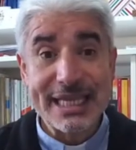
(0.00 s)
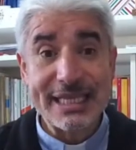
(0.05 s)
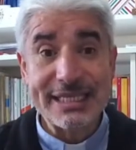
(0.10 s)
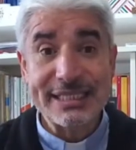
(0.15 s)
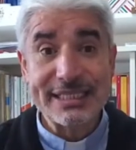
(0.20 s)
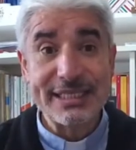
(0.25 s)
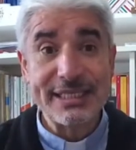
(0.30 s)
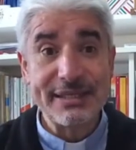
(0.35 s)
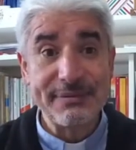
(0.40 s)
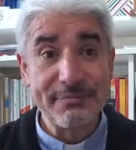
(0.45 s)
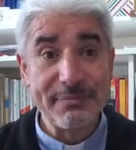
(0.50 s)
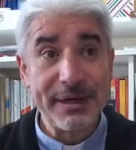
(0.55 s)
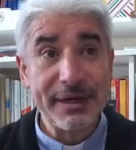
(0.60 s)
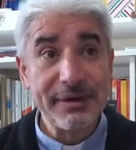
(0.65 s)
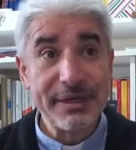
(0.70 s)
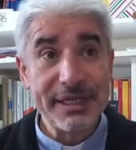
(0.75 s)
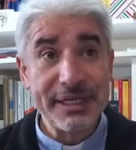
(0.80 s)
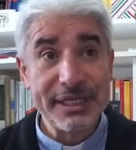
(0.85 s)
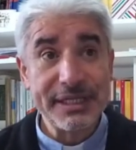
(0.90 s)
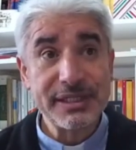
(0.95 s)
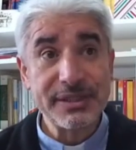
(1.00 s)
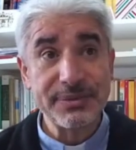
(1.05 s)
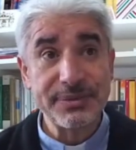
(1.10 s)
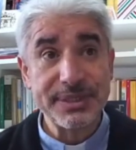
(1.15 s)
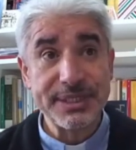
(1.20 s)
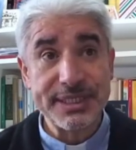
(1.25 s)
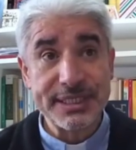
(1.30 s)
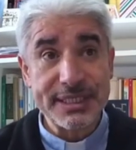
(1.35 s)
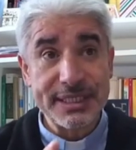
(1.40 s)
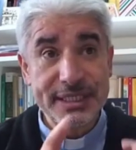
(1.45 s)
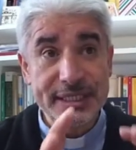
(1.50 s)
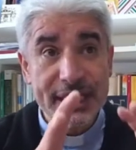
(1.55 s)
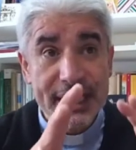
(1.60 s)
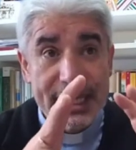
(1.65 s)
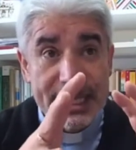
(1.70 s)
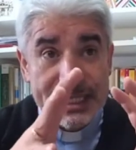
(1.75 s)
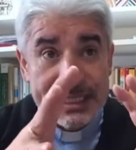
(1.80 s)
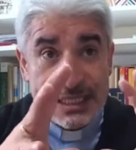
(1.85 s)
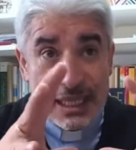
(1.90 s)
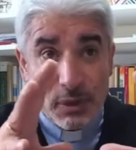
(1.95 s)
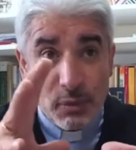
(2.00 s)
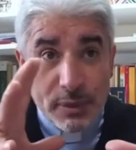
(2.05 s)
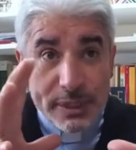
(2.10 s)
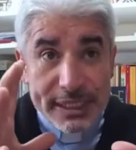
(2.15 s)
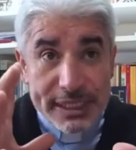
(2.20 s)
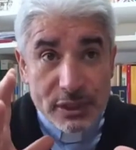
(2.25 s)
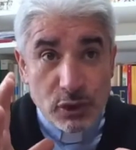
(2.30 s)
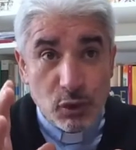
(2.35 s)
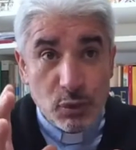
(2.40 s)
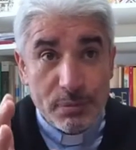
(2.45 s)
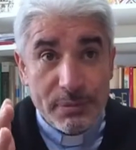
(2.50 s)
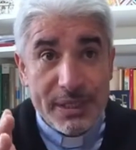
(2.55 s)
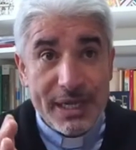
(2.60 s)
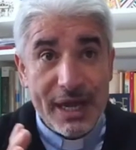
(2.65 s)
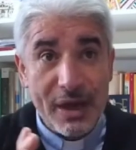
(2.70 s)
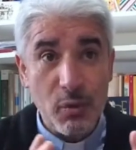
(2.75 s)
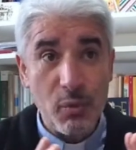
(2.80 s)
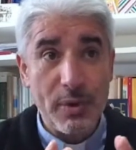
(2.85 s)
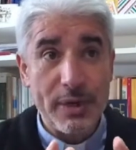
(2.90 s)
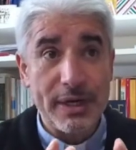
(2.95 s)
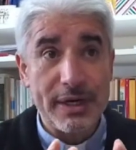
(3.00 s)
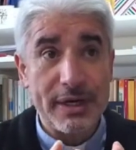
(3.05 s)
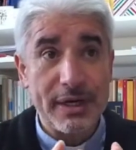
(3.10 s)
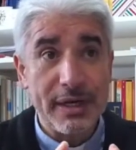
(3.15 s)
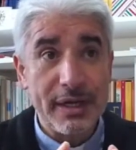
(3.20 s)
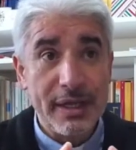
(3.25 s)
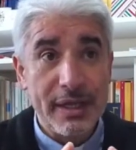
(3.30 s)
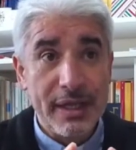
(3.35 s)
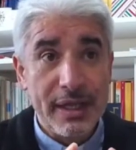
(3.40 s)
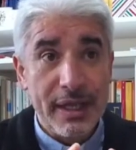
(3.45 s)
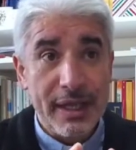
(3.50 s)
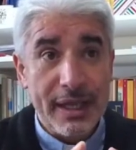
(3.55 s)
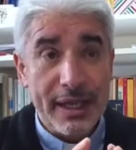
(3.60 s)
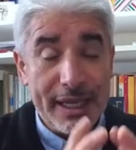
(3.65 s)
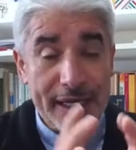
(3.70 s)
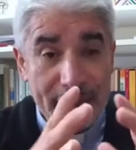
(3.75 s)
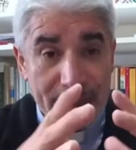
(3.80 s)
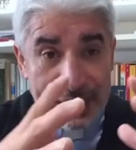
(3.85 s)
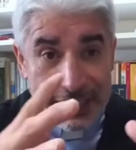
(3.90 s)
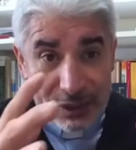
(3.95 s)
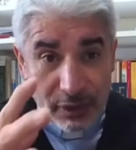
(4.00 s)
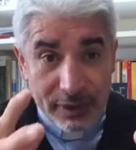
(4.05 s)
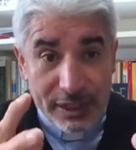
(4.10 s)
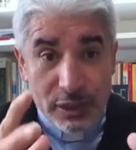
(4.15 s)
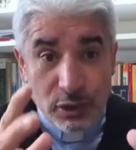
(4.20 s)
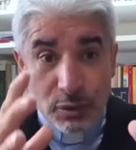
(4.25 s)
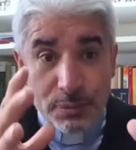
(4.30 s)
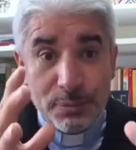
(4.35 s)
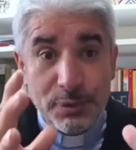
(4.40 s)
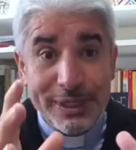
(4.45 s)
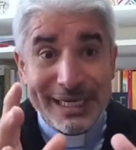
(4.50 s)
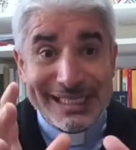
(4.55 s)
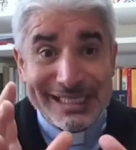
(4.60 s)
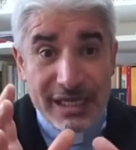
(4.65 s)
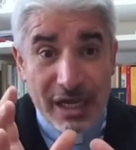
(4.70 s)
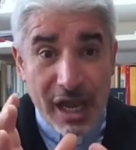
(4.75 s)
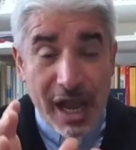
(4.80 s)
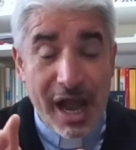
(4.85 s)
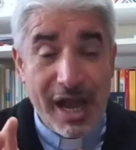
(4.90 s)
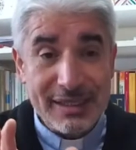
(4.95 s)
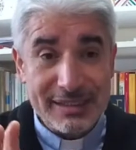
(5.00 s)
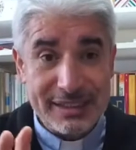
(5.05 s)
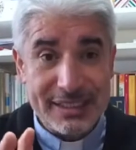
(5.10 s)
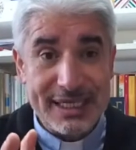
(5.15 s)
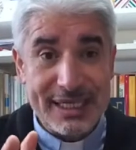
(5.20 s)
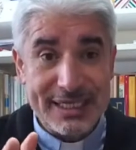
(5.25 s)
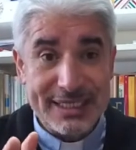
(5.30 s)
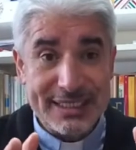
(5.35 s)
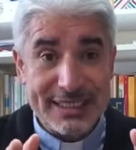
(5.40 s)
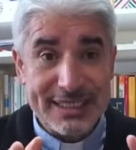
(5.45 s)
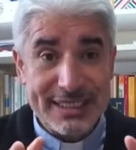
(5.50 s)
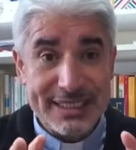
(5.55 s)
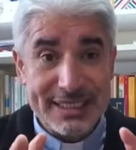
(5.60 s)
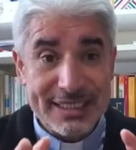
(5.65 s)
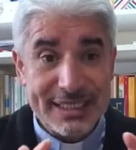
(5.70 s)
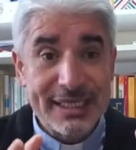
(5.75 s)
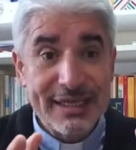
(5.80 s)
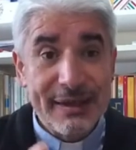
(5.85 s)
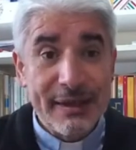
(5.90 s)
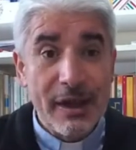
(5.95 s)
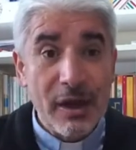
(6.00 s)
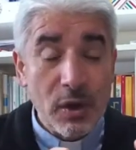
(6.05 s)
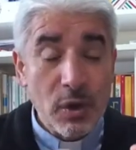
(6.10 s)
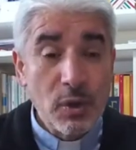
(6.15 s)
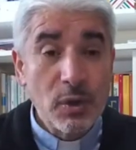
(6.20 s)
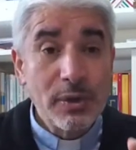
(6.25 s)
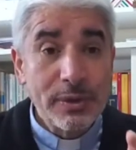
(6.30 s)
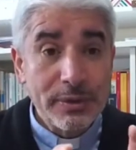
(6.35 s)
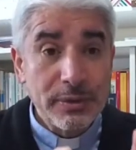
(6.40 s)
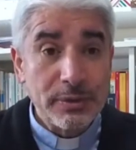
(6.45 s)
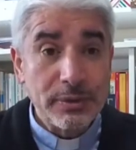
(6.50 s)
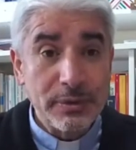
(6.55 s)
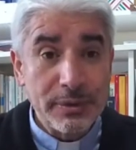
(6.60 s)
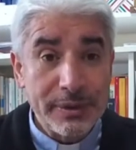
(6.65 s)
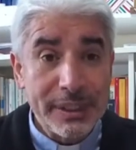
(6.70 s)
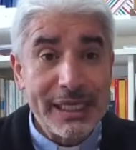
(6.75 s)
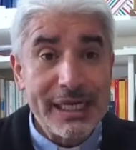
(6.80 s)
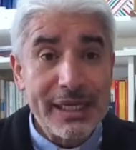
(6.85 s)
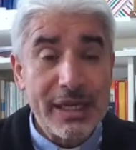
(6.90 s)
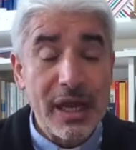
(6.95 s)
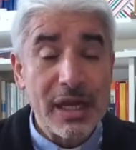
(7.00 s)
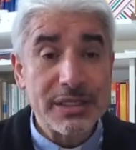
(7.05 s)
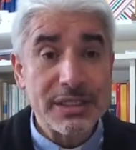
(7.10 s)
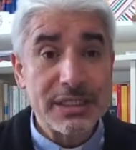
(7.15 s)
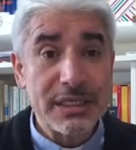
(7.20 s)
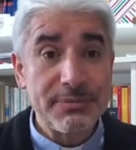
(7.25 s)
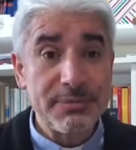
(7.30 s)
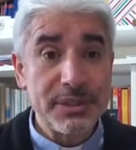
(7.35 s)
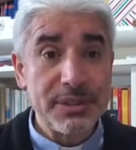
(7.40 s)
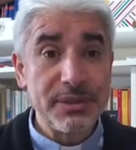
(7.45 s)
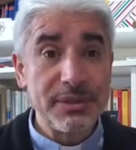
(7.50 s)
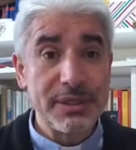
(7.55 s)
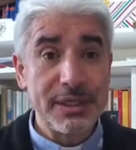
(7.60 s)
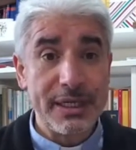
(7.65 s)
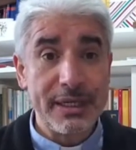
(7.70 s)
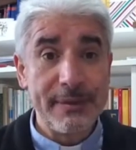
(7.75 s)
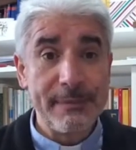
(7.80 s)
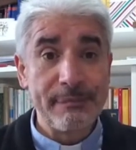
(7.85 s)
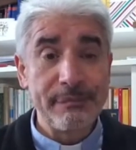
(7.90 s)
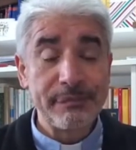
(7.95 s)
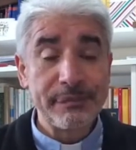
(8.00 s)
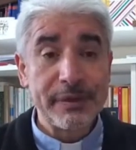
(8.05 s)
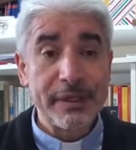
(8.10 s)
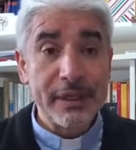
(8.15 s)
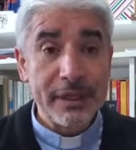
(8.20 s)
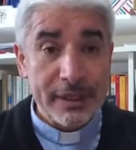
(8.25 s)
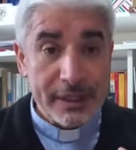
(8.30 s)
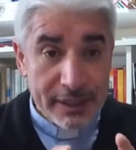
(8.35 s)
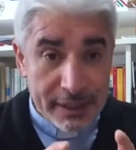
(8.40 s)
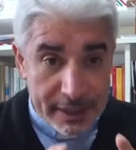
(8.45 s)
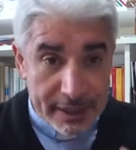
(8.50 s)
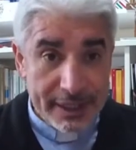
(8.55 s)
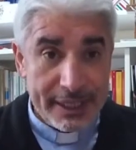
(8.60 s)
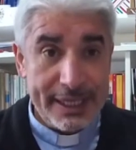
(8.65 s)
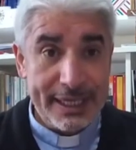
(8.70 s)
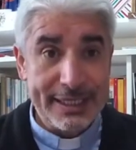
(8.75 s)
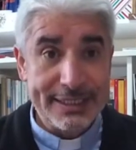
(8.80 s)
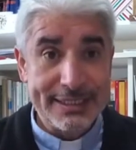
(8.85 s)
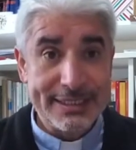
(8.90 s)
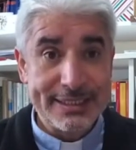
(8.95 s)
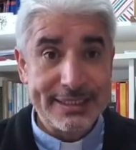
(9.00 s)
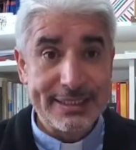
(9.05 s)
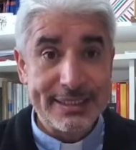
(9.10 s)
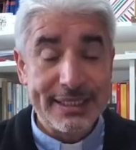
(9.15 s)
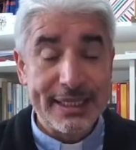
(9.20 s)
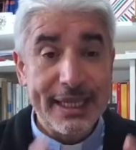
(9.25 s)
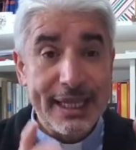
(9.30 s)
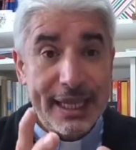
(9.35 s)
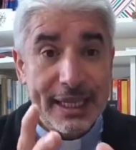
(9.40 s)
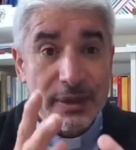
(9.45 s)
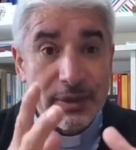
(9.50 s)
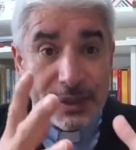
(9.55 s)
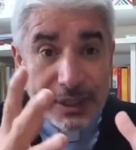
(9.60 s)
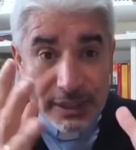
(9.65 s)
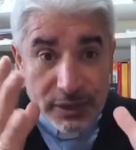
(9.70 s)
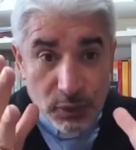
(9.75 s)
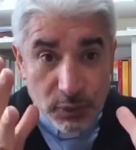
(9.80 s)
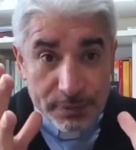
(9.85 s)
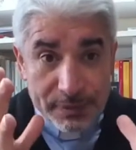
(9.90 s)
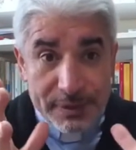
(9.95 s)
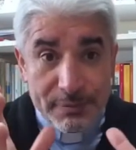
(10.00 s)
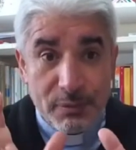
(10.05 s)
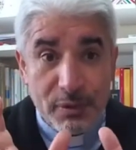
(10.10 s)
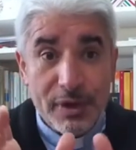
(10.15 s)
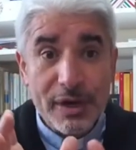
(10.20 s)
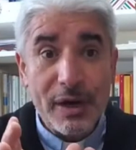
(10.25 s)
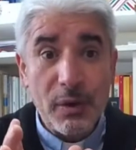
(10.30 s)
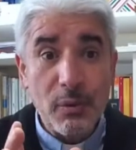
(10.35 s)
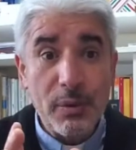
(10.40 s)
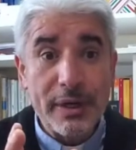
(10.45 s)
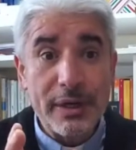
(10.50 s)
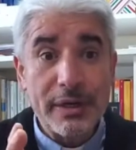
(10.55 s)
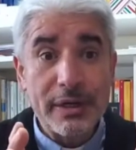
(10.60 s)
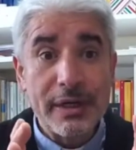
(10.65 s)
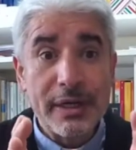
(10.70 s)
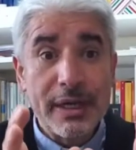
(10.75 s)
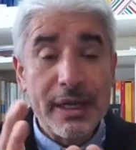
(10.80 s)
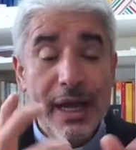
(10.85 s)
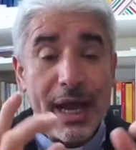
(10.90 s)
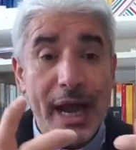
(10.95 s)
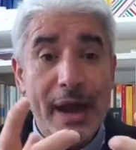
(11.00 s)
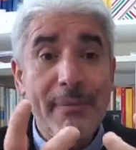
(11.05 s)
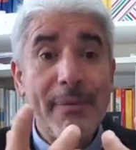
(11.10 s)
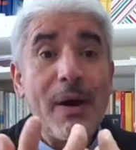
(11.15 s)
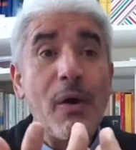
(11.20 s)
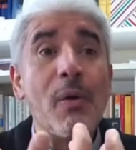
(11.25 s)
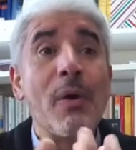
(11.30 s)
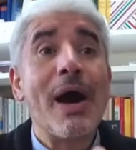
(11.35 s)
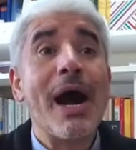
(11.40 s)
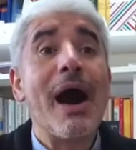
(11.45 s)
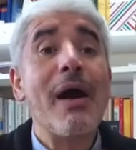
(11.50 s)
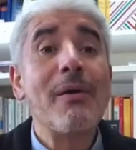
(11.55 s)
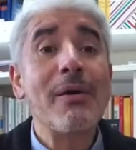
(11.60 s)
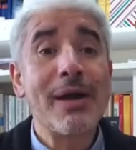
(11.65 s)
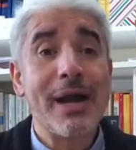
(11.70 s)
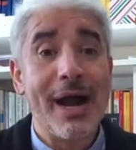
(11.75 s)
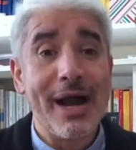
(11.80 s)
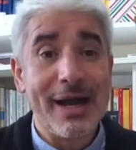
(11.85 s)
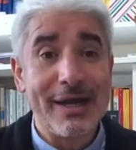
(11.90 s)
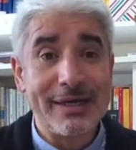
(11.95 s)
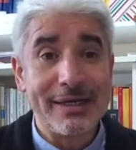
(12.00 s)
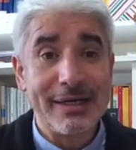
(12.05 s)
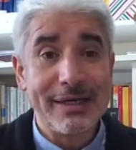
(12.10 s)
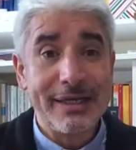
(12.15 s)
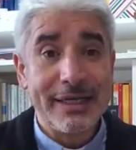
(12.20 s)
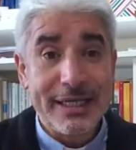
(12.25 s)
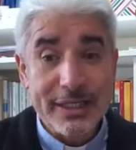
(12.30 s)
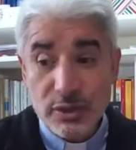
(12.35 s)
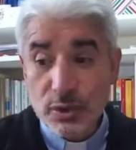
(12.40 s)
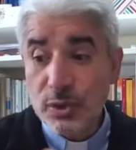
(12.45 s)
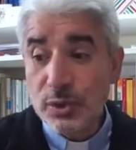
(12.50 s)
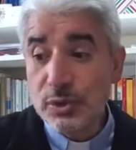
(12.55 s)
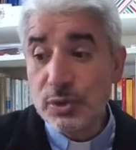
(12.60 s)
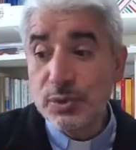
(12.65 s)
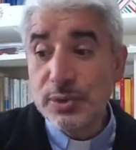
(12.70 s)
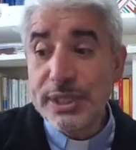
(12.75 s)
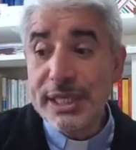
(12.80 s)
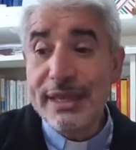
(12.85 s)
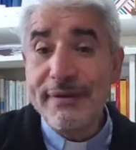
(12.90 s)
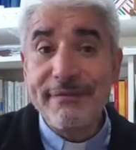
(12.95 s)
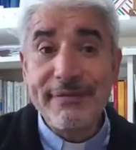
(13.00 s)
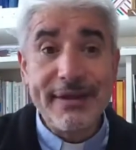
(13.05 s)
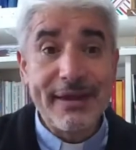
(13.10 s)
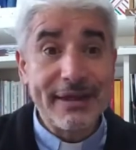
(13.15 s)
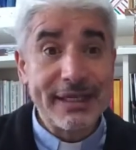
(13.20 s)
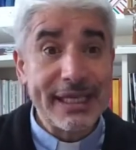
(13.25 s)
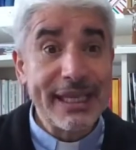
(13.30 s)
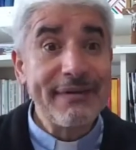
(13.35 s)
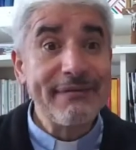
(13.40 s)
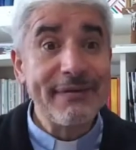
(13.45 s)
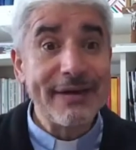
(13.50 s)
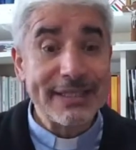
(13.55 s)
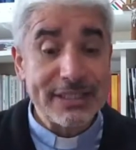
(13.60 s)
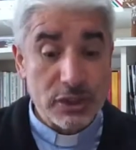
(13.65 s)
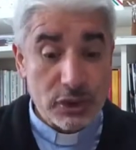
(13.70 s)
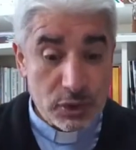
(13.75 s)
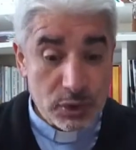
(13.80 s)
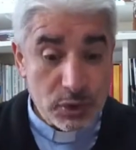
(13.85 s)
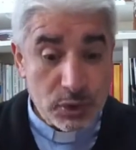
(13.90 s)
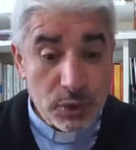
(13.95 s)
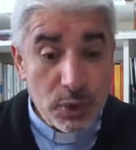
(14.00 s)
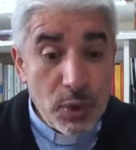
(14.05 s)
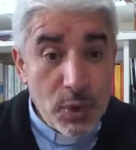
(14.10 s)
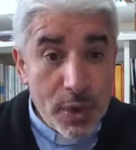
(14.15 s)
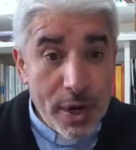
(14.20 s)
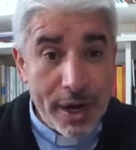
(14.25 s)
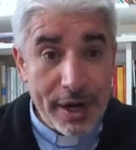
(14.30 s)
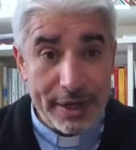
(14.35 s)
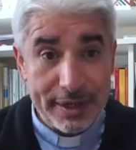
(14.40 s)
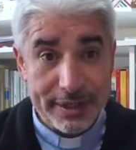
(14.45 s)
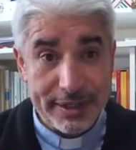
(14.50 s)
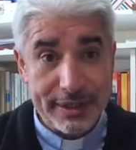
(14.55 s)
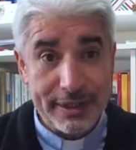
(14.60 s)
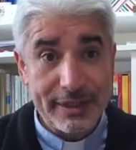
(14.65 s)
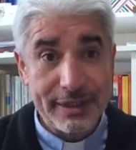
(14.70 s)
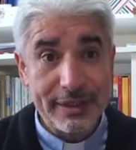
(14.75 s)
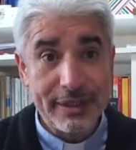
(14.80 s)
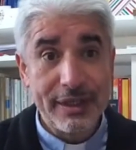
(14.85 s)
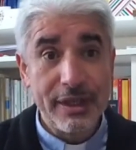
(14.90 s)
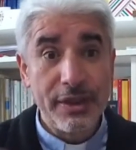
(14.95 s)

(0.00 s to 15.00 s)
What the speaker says: something very interesting that we need to be aware in order to put in the context who really Concepcion is, in order to be more aware about how God is going to give us through her